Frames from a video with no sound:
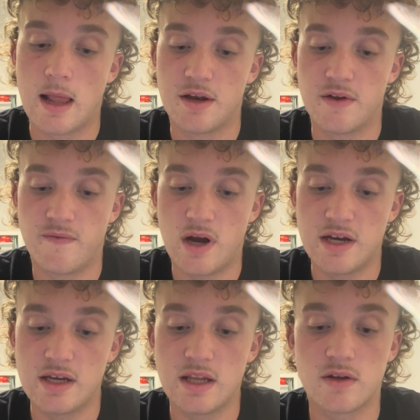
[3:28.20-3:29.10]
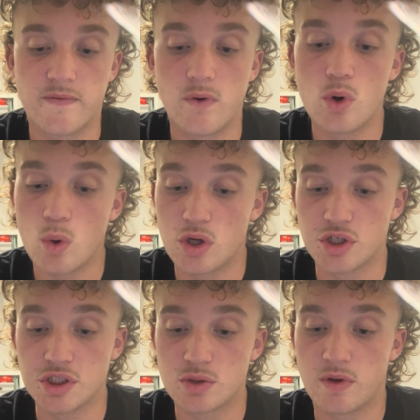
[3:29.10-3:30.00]
Divided into 4
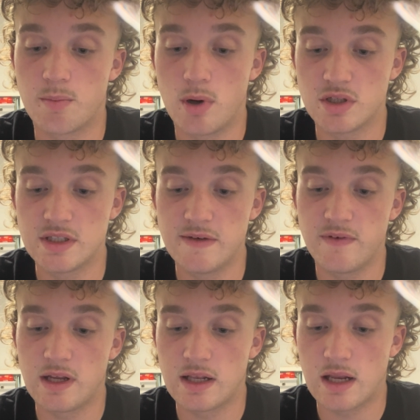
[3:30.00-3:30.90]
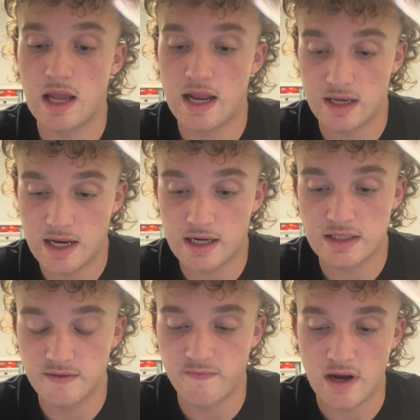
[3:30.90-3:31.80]
quadrants with positive and
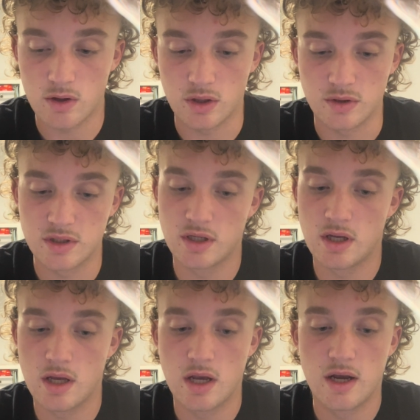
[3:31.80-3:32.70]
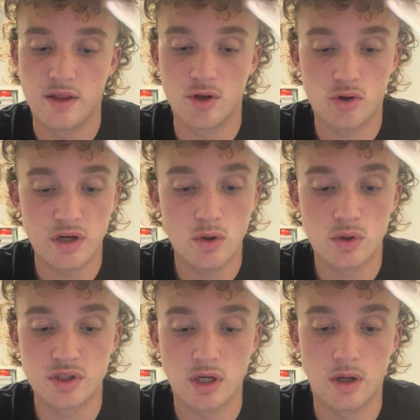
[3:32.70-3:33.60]
negative values. The grid
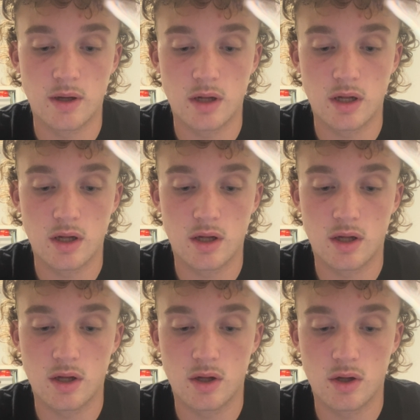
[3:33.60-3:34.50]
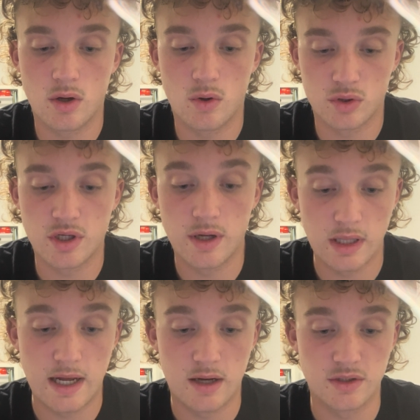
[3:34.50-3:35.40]
also
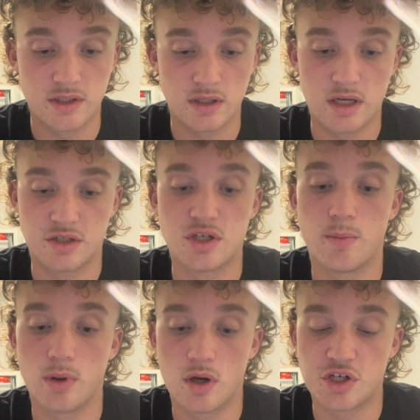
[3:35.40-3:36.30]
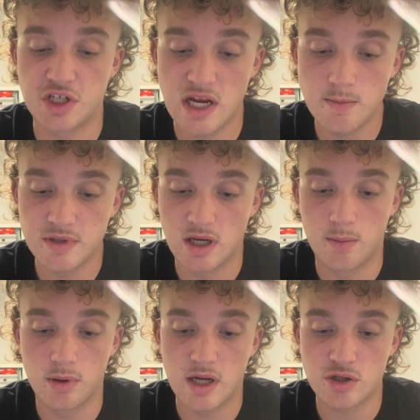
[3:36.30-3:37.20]
allows us to plot shapes,
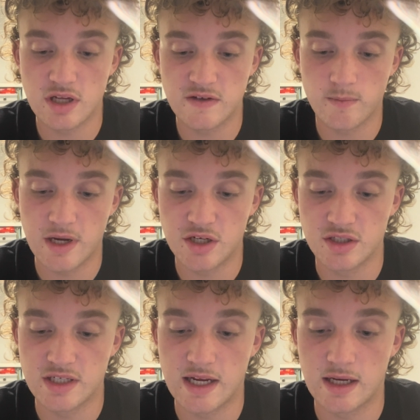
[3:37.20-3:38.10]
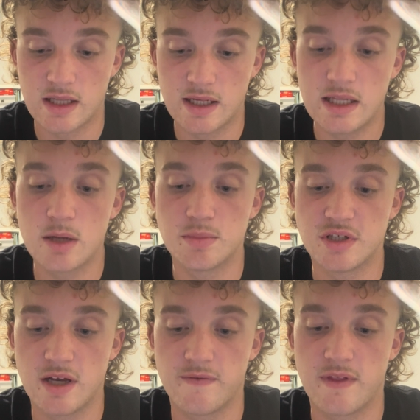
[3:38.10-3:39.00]
apply transformations, and clearly
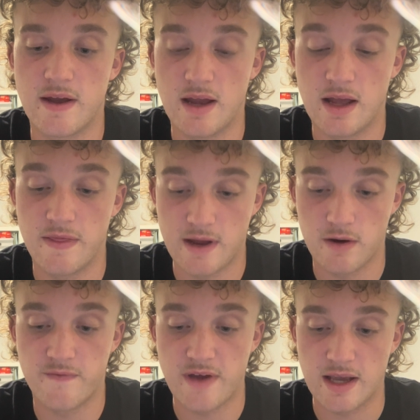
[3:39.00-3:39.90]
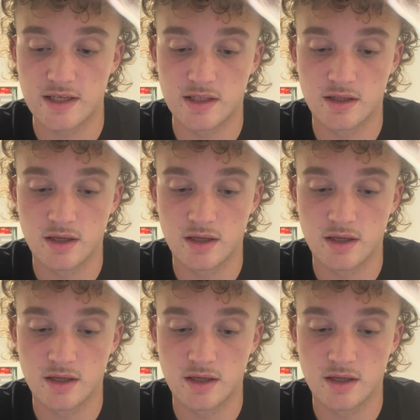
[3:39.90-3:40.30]
observe their effects.